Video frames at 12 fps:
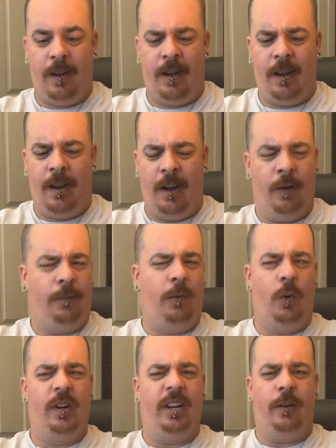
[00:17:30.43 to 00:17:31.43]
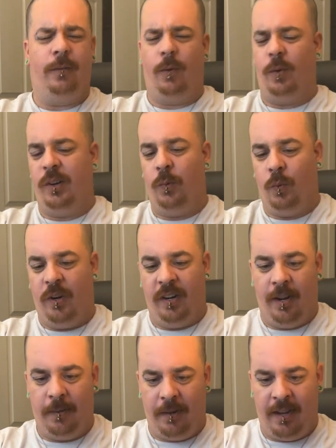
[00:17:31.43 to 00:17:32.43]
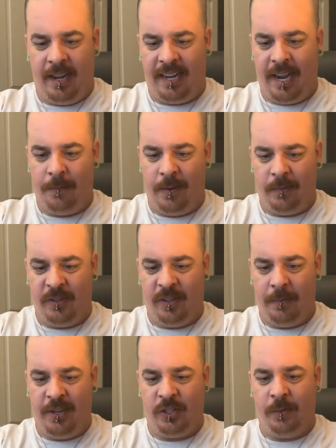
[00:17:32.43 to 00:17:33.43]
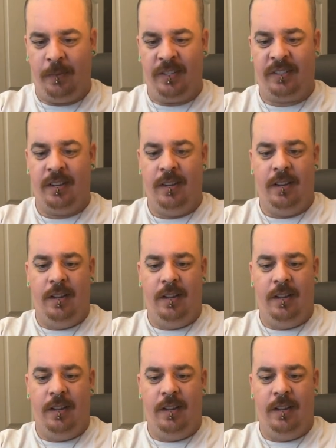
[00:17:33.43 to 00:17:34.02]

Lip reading: Or 40 or 41. I can't remember the measurements.